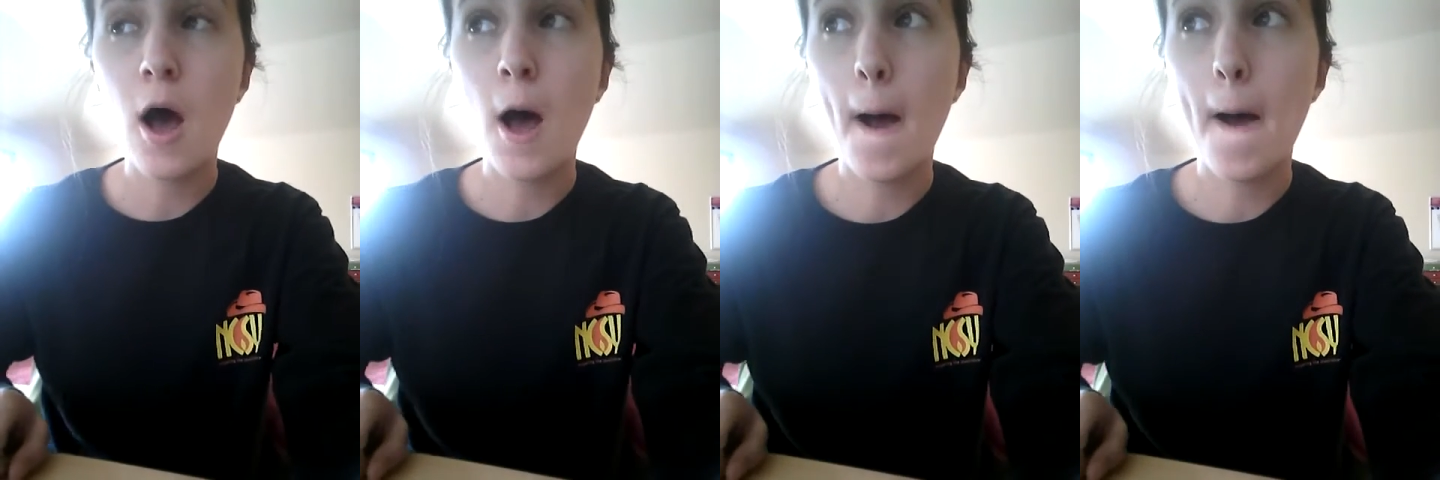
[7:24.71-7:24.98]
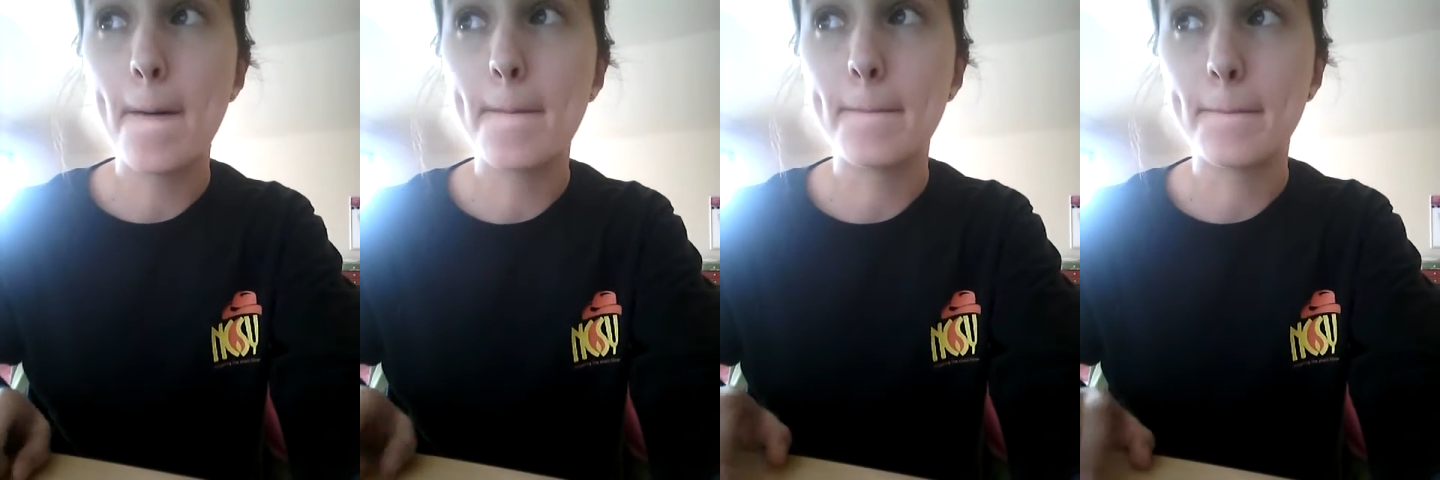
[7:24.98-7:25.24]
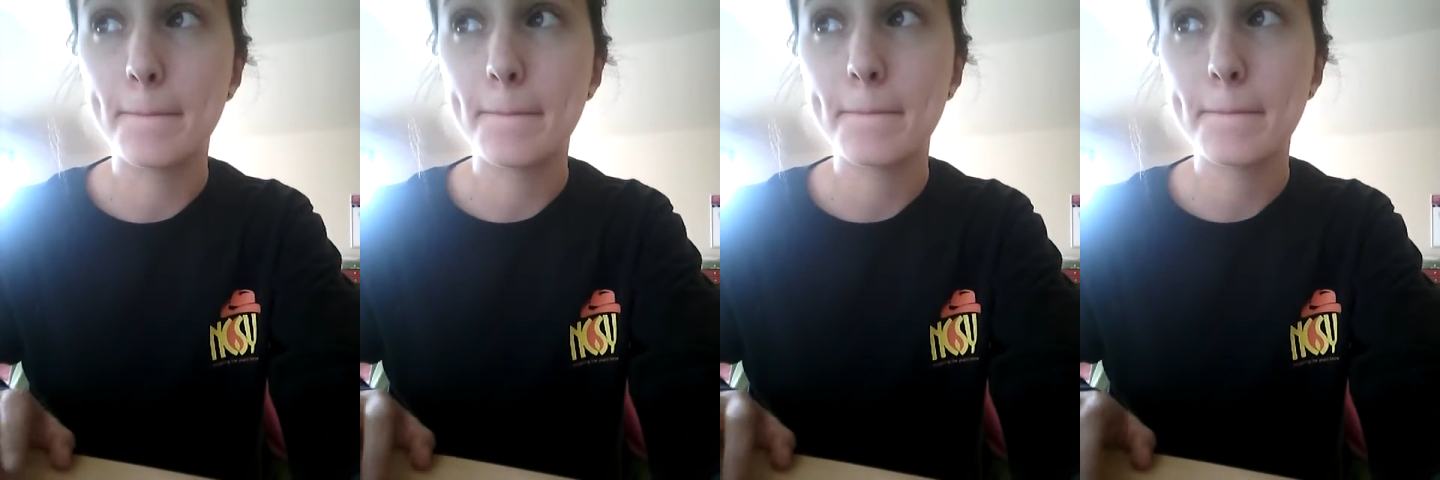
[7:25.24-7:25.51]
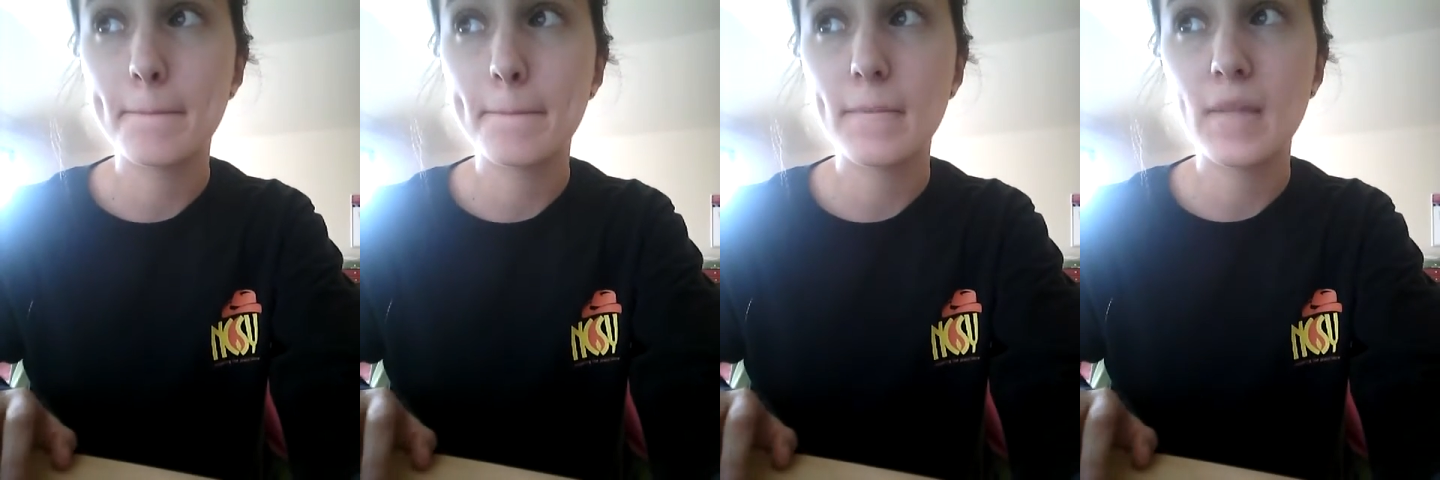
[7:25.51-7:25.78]
So
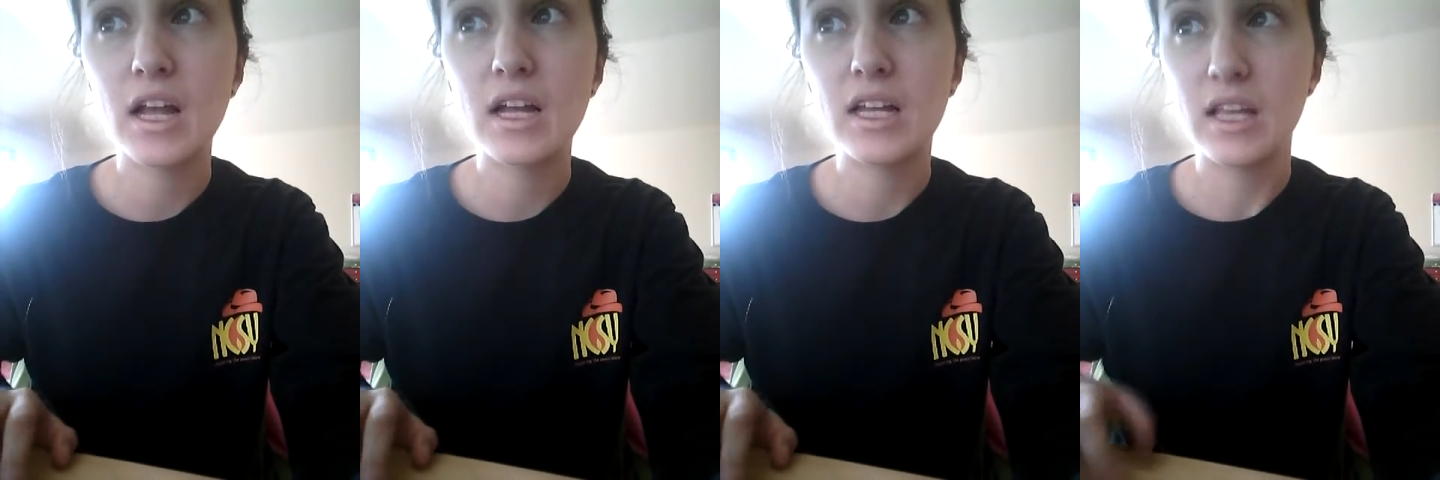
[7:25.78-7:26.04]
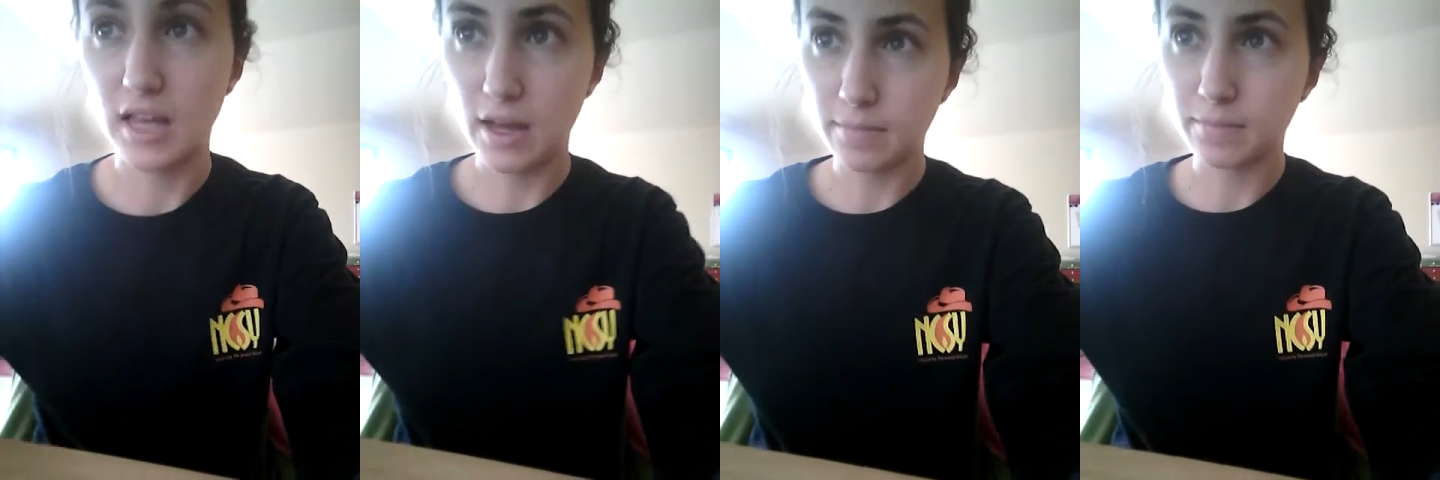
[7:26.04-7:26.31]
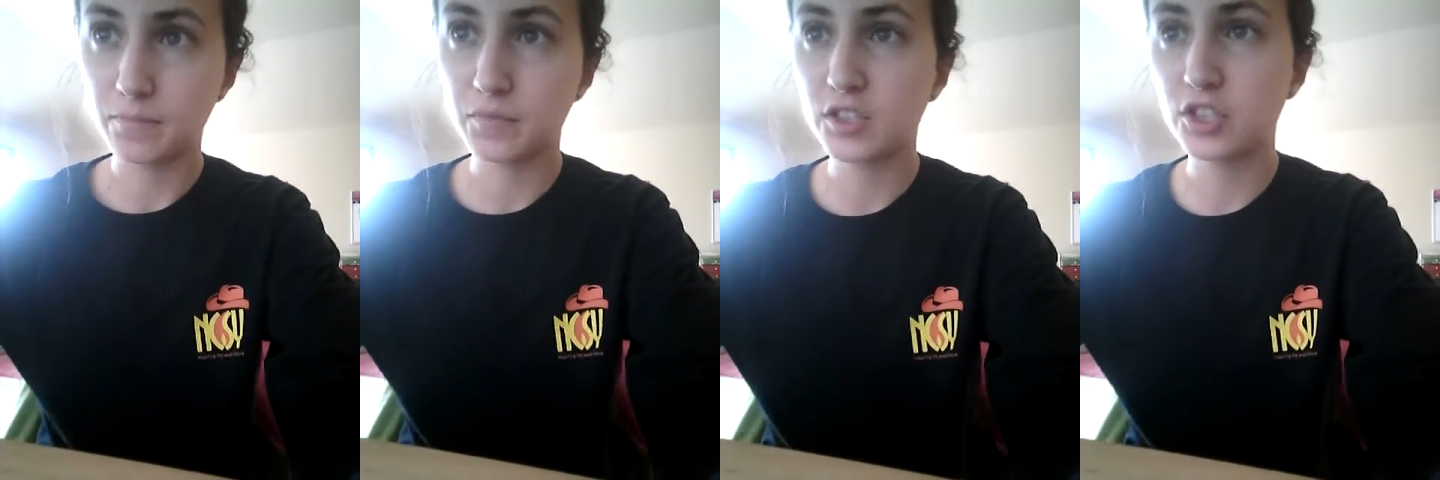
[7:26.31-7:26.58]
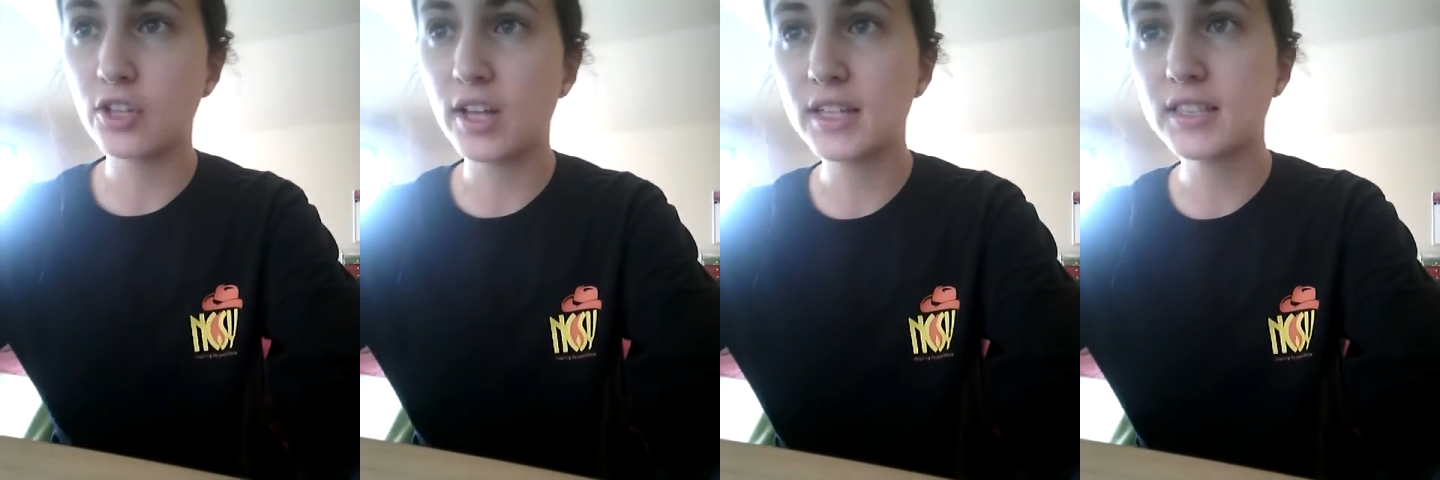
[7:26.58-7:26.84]

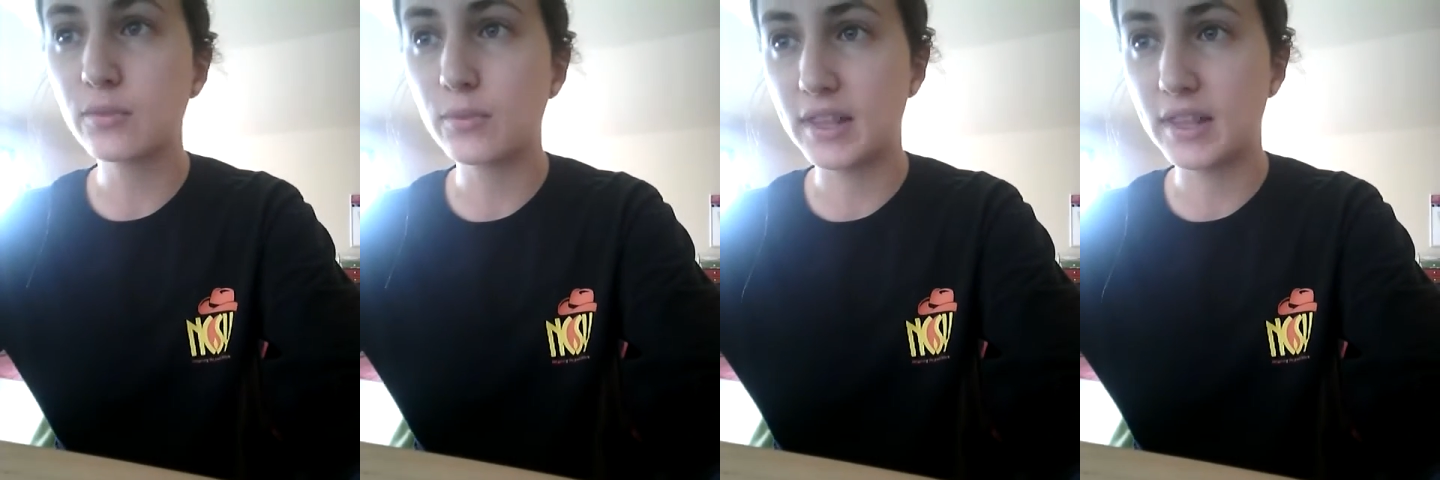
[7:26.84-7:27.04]
that's